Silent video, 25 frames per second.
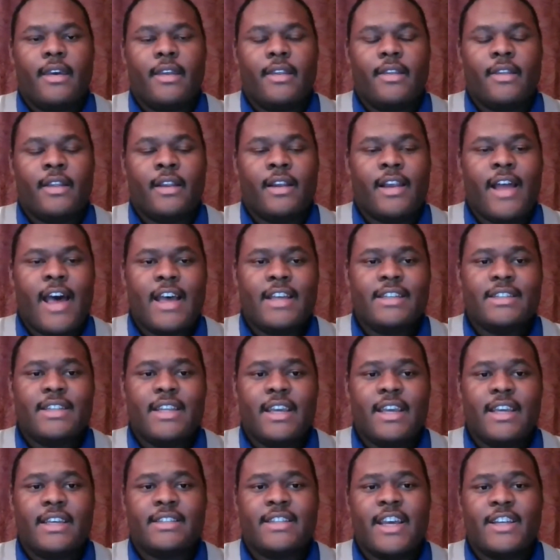The last
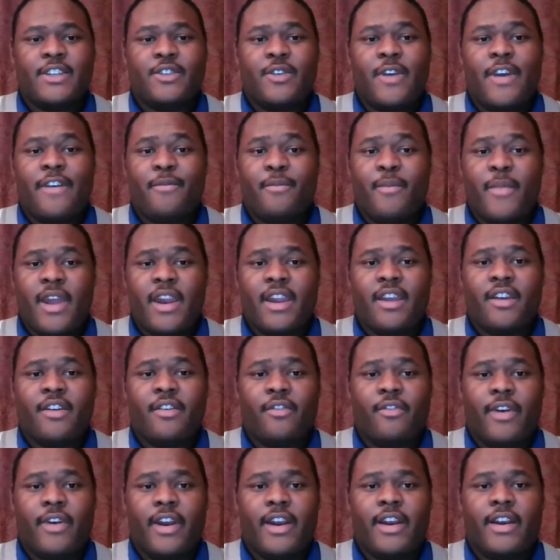thing is that you have many
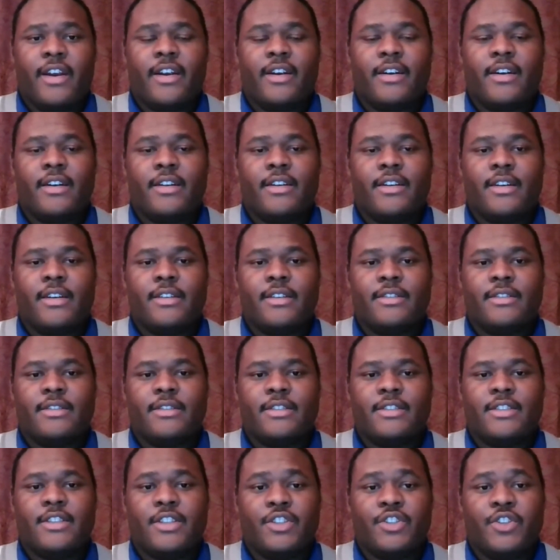careers
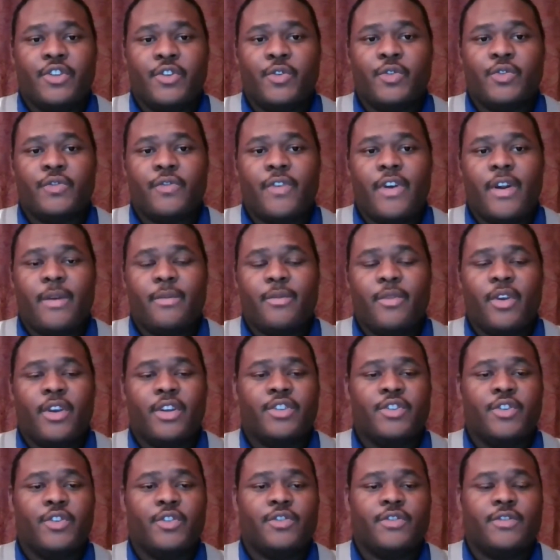to choose from. You can
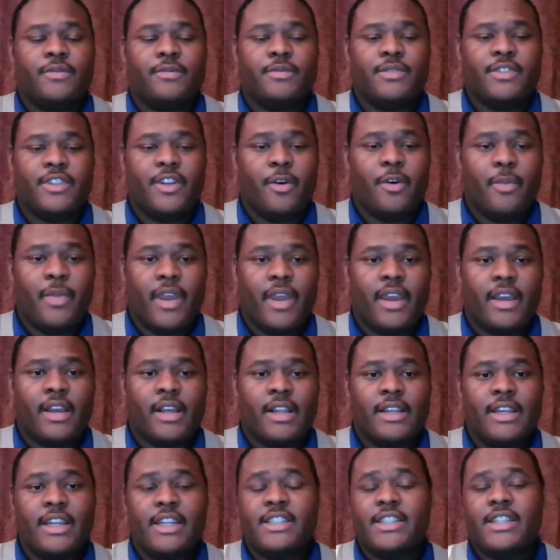choose from still being a
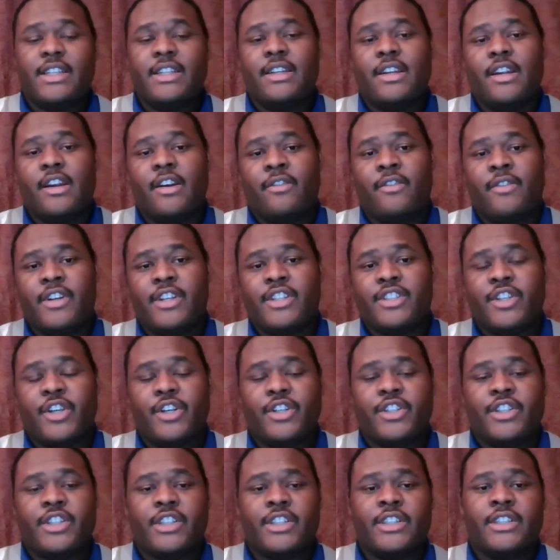clinician, a
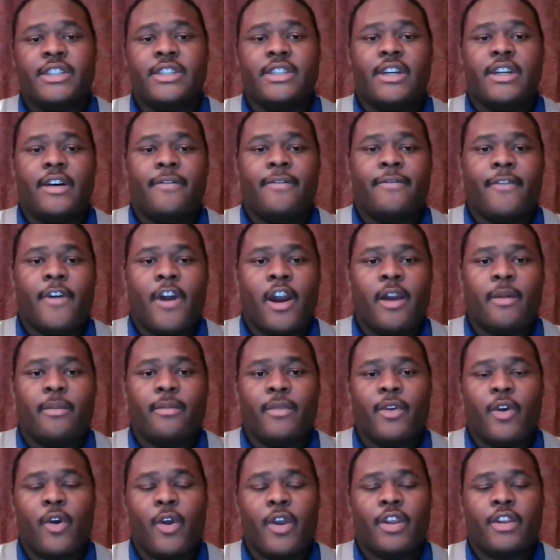researcher, a farm,
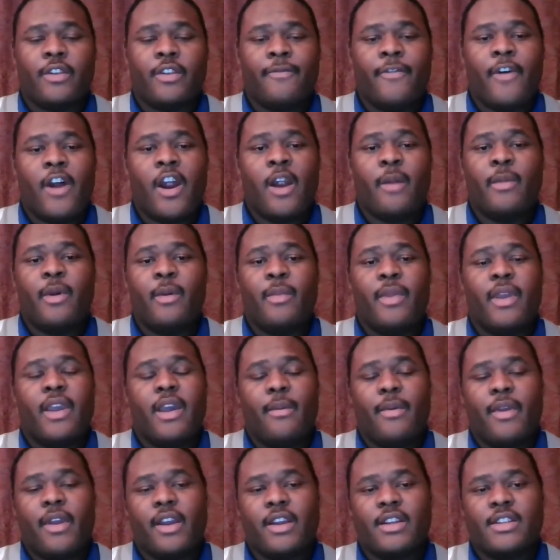going into pharma,
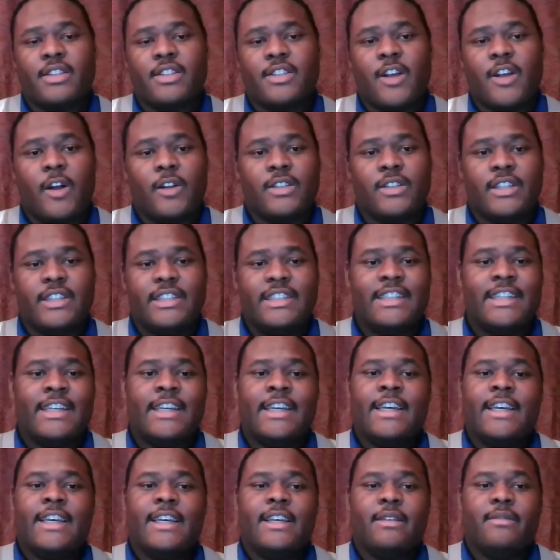becoming a consultant.
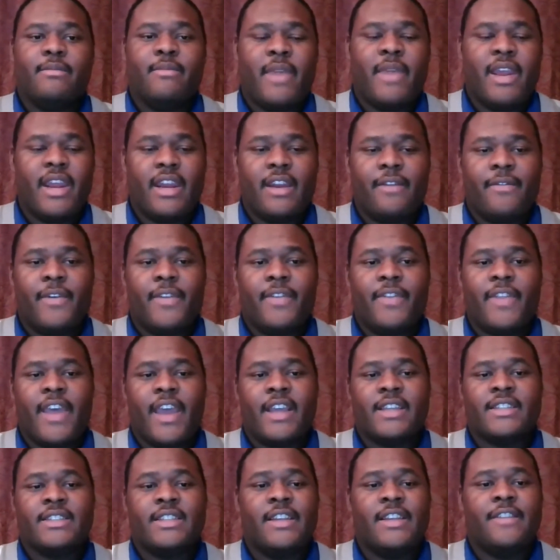Many different
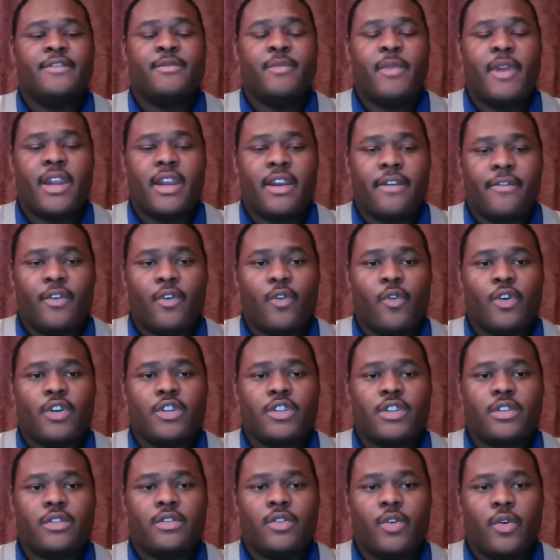things leaves many different
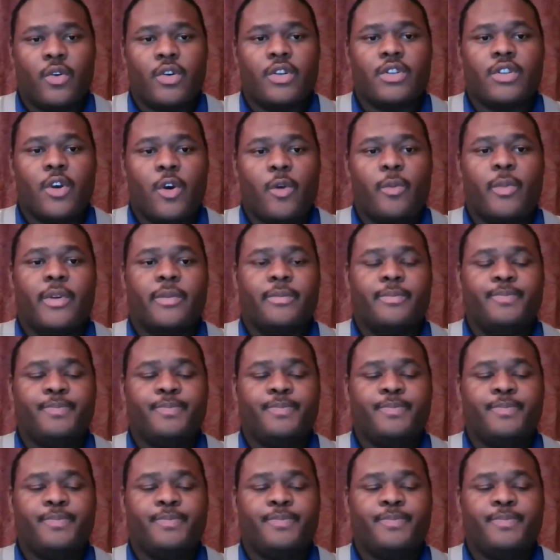doors open.